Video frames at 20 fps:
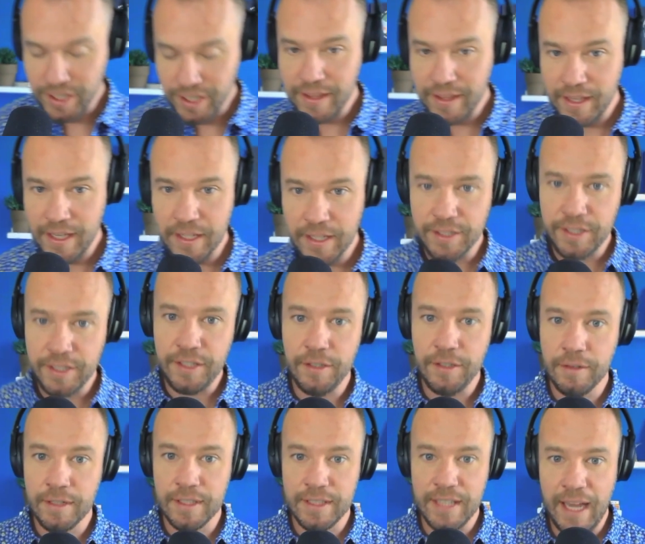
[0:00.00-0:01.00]
thing too,
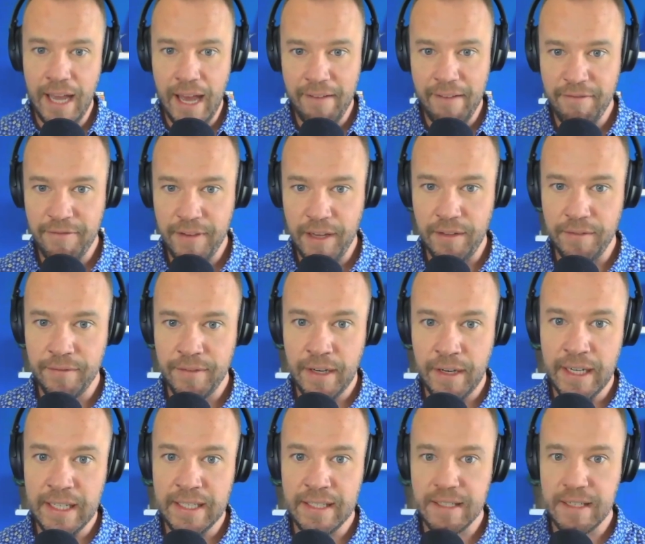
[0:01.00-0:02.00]
because I have felt
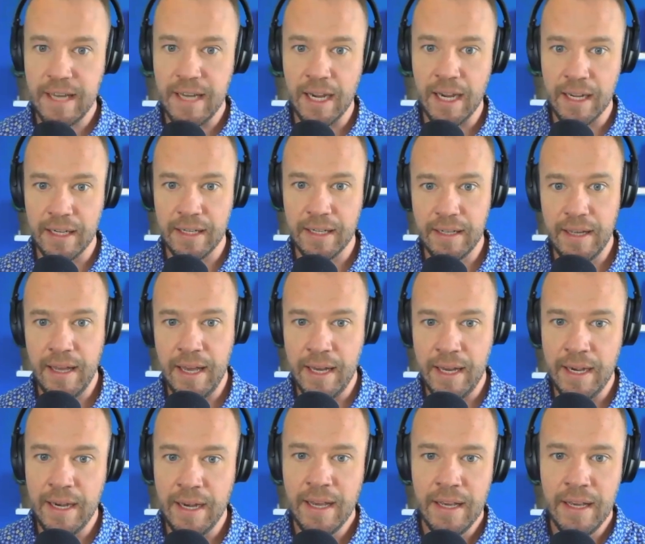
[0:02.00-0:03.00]
very stuck.
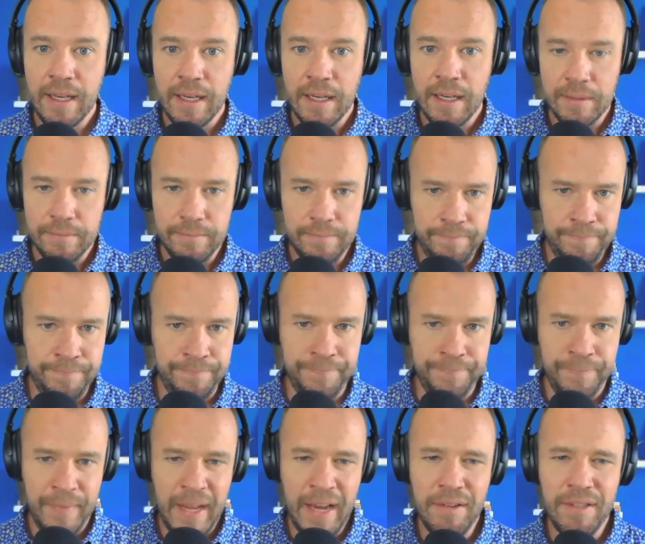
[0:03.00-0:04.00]
And
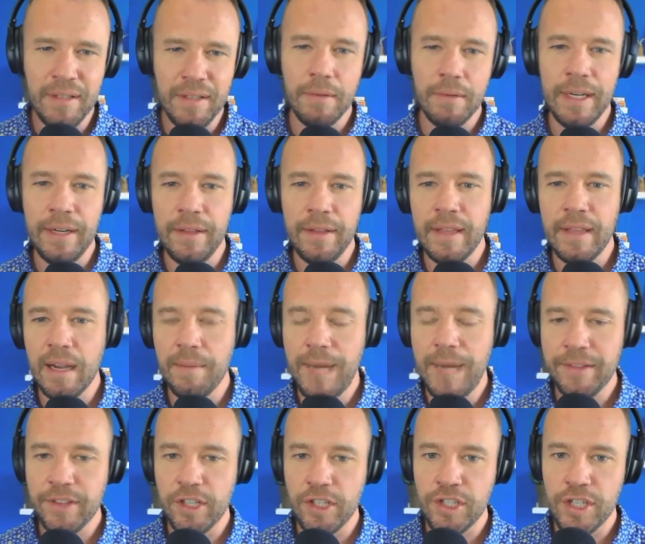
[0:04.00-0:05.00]
that was the weird thing
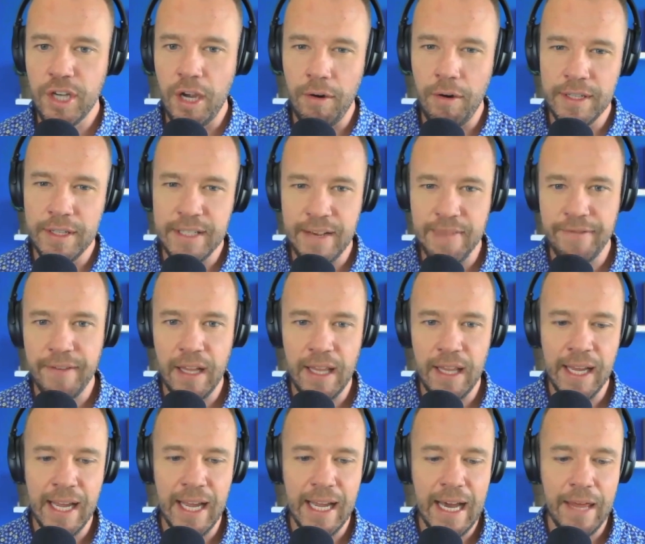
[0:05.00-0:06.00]
about the show is I felt
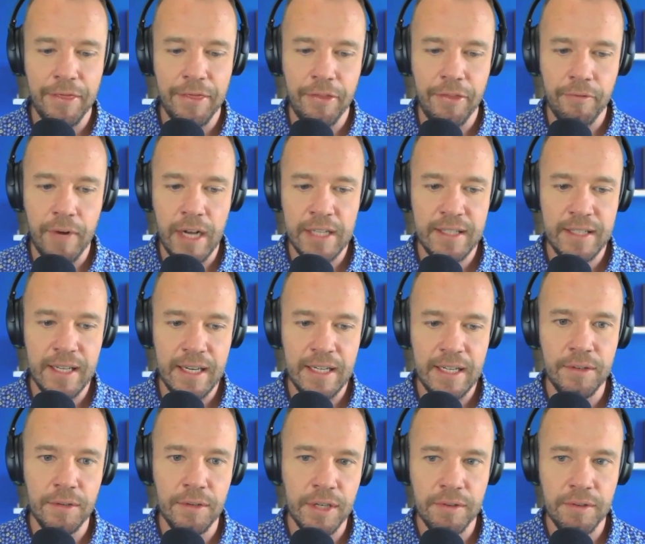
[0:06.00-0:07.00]
like I got thrusted
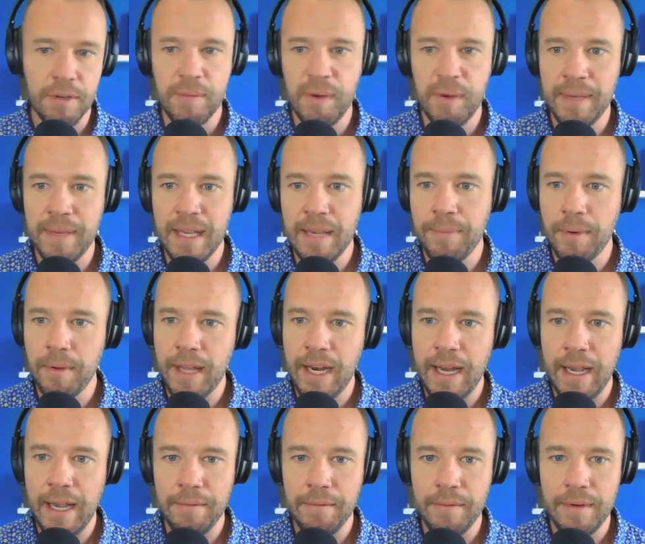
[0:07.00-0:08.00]
into a group of people that
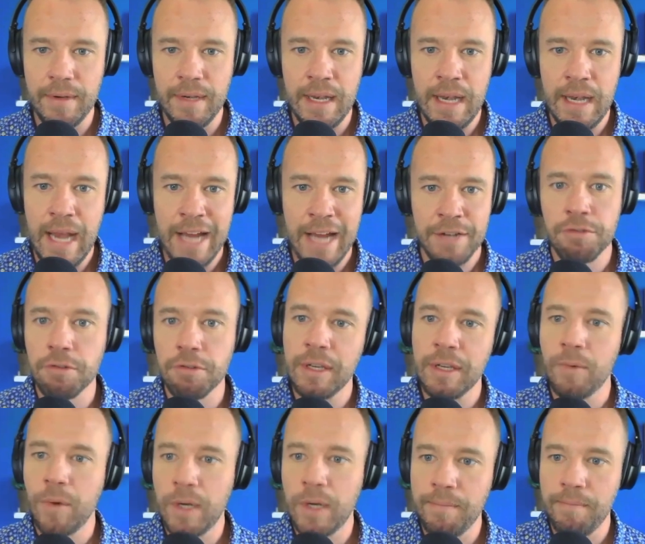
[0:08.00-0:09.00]
I naturally
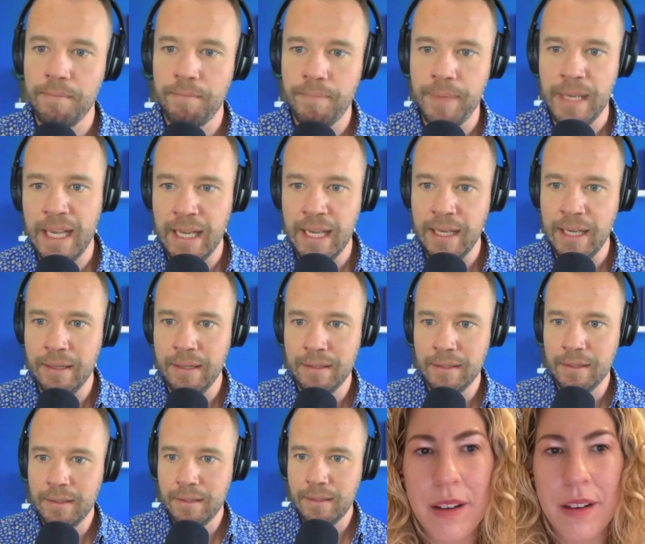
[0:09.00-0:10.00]
wouldn't be
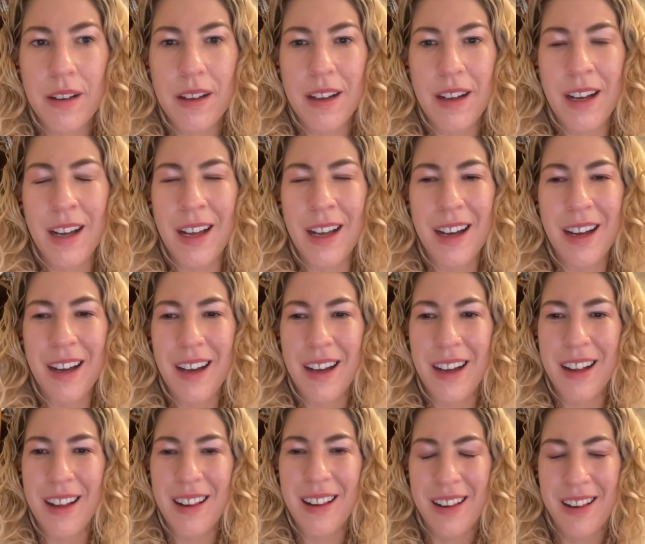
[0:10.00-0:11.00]
in a group
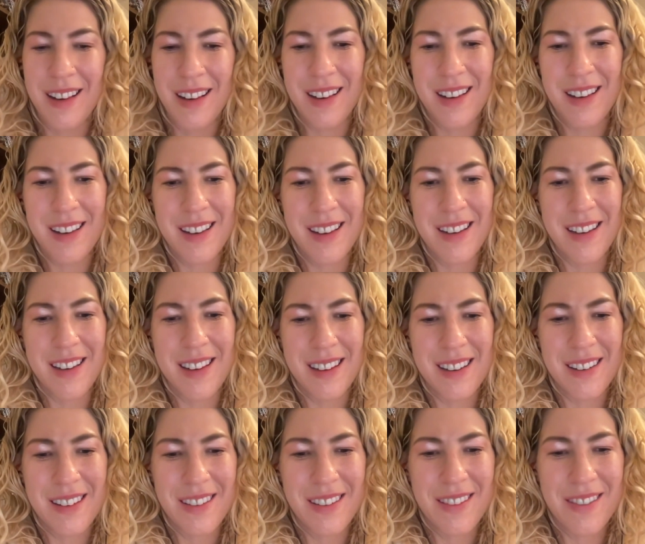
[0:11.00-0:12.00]
with. And
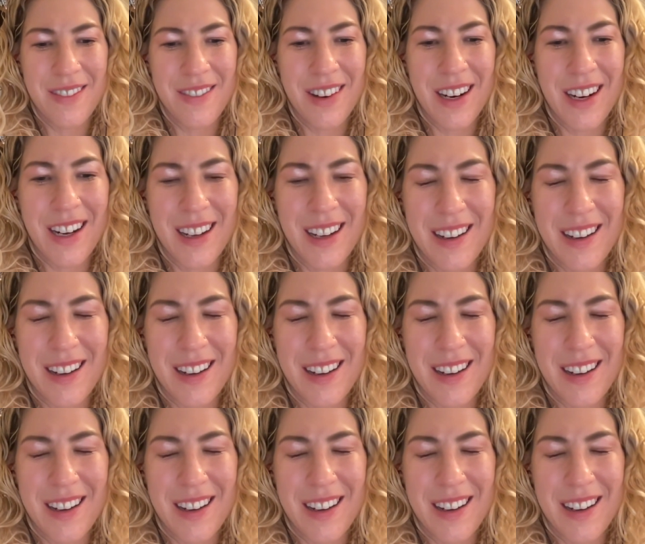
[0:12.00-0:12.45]
it just kind of,